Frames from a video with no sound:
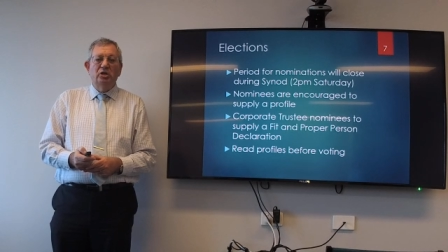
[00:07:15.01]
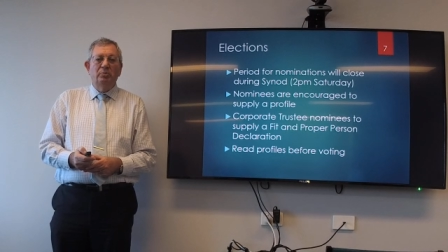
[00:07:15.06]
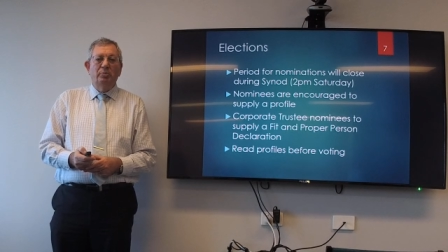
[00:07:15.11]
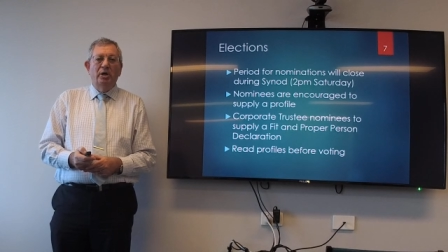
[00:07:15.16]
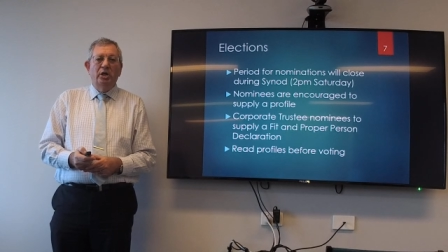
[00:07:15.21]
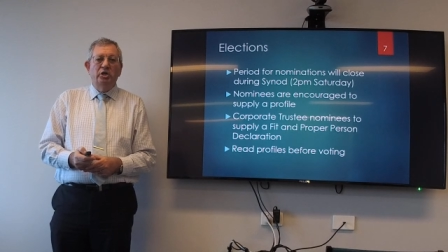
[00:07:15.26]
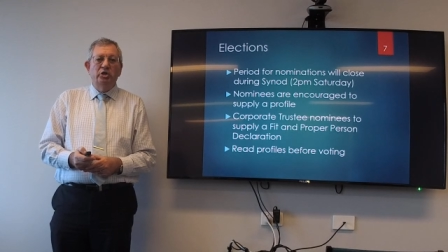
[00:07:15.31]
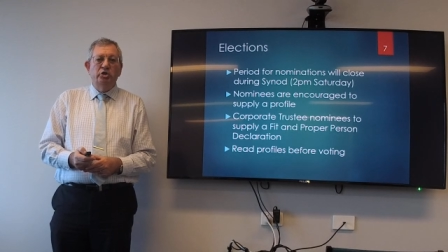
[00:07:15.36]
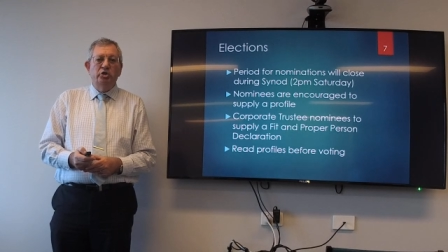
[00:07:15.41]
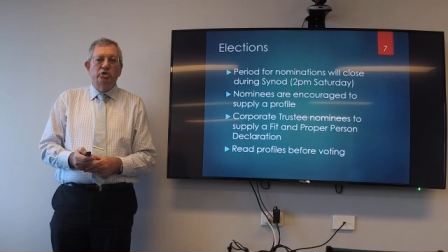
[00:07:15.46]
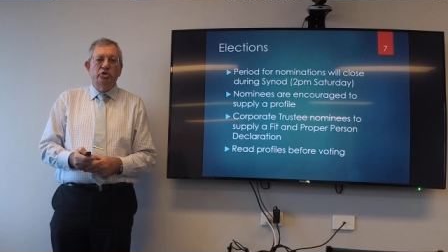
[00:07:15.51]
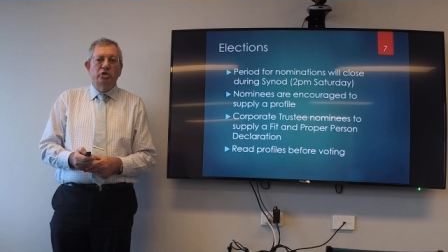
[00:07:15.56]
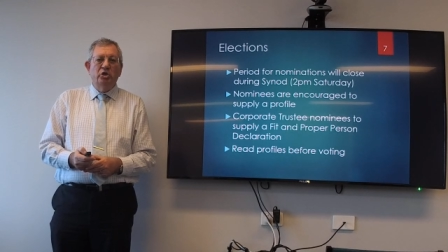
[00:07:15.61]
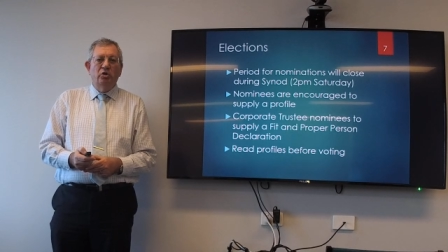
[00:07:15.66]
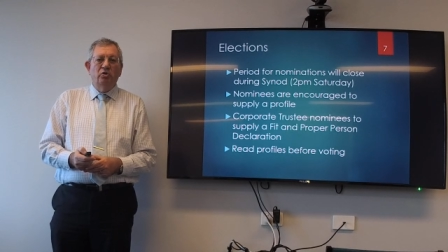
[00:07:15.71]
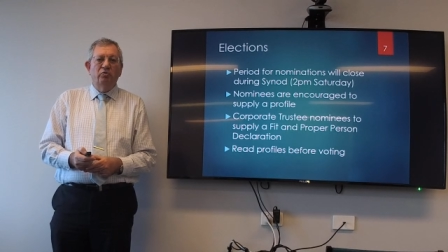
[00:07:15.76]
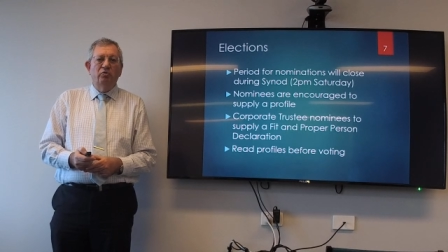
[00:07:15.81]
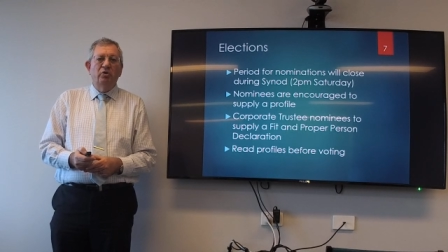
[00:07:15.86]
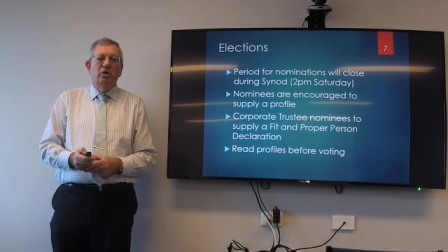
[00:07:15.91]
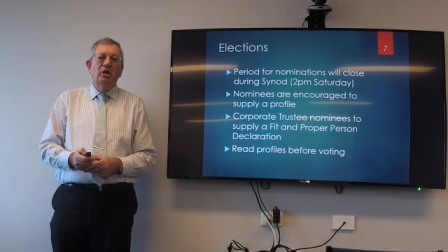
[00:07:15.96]
about
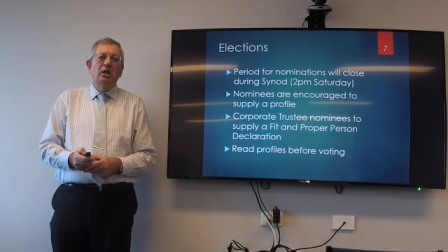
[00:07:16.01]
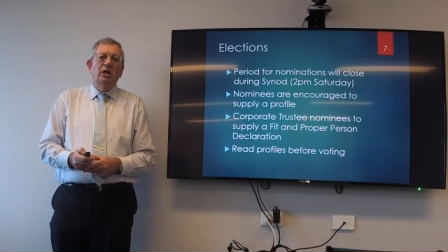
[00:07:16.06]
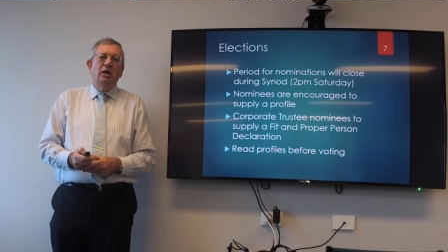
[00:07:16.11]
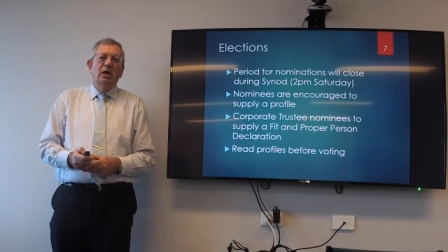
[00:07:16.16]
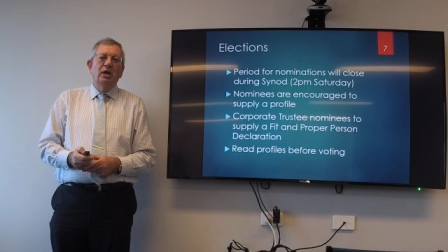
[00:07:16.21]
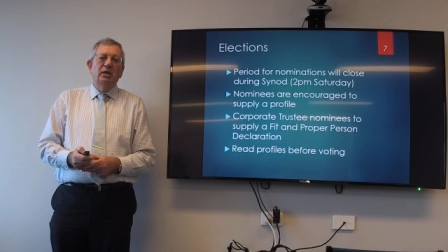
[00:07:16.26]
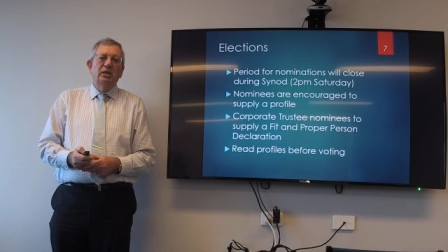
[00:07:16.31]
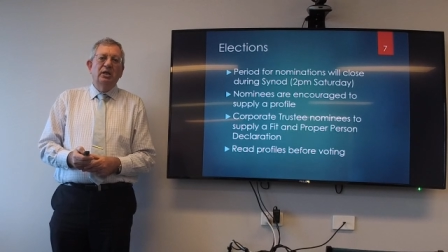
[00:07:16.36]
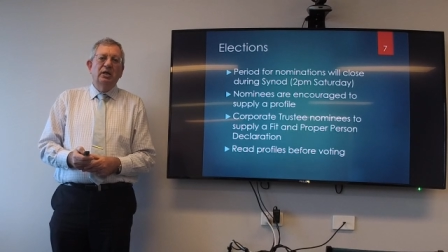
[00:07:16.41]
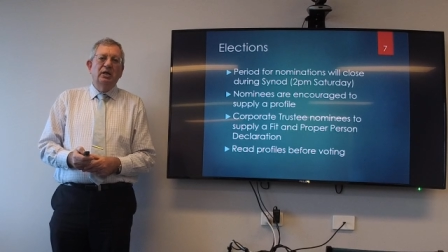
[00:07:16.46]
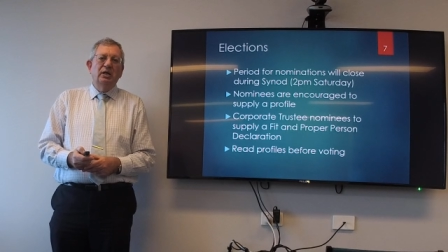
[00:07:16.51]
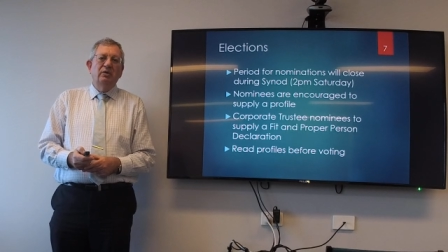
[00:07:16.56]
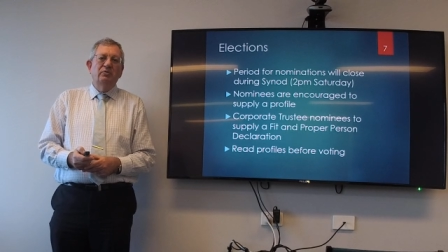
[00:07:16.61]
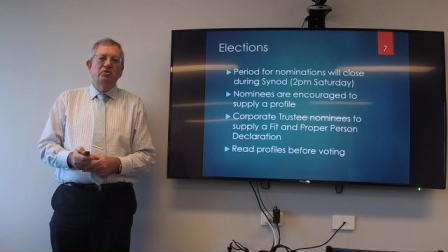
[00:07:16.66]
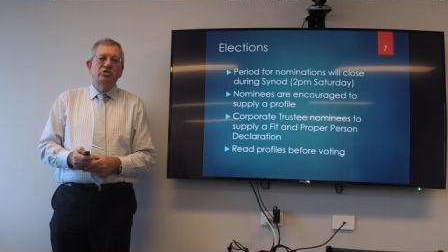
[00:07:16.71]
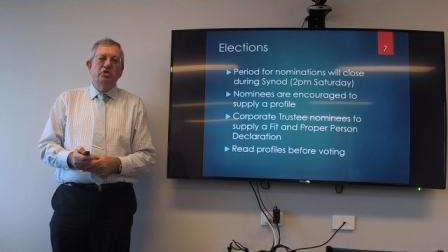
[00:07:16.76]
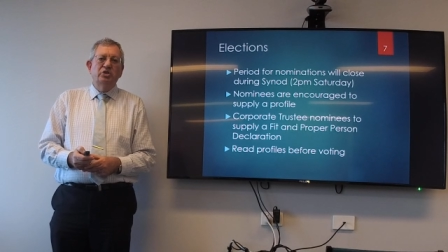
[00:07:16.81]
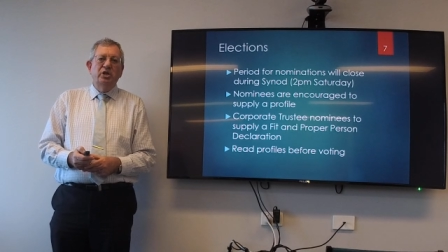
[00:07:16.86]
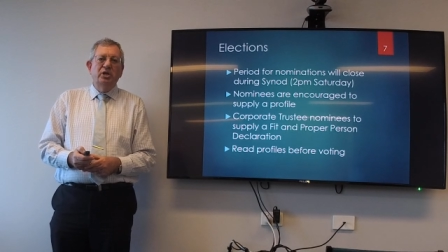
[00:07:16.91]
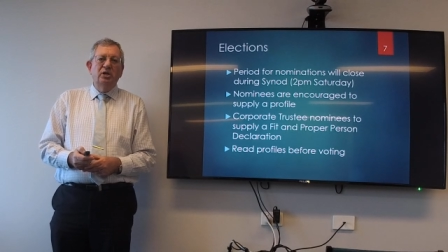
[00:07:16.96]
yourself that
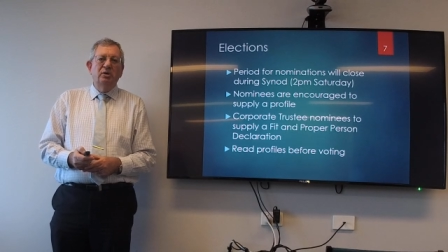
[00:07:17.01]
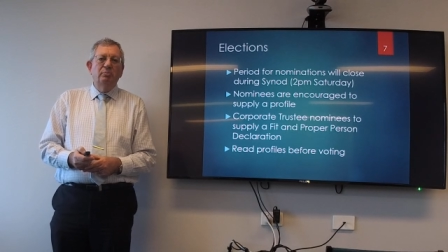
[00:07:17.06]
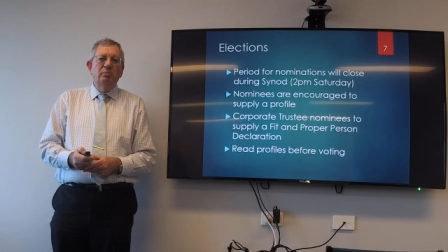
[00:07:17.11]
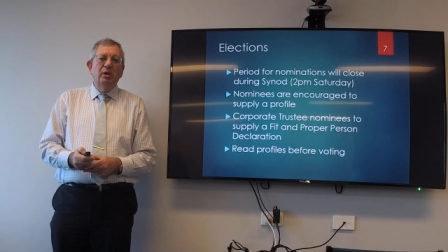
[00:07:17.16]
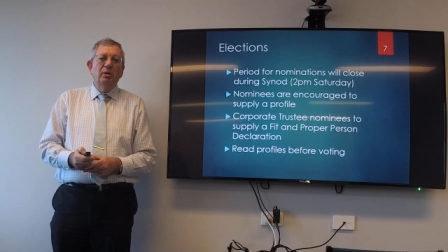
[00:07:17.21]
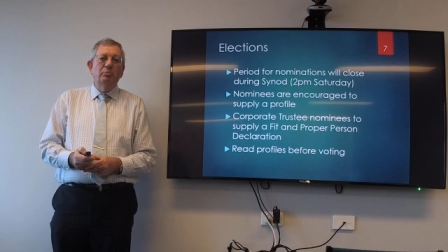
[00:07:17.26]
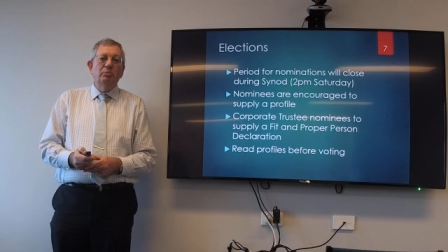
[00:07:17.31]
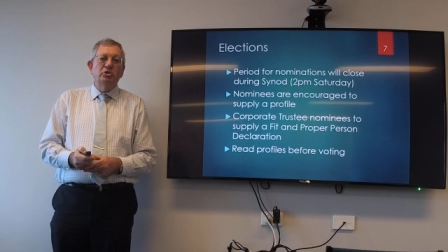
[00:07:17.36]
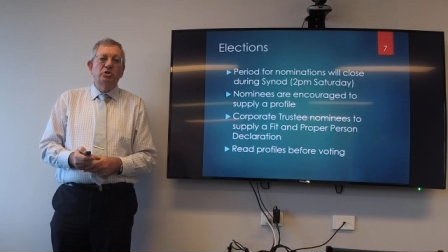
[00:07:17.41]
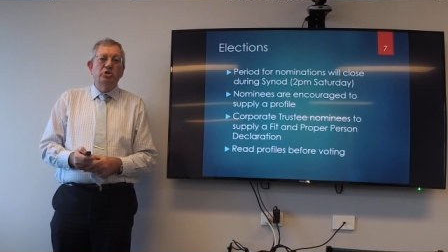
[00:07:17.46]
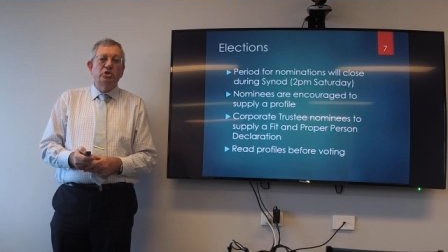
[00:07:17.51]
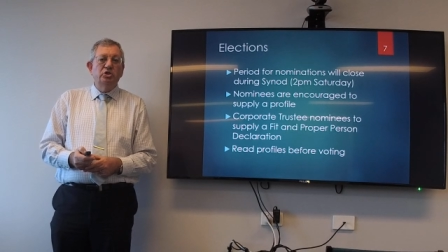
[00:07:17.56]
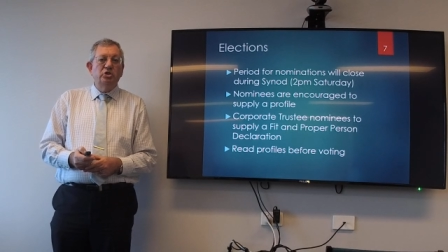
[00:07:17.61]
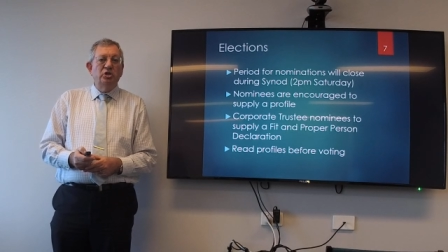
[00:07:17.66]
gives Synod members a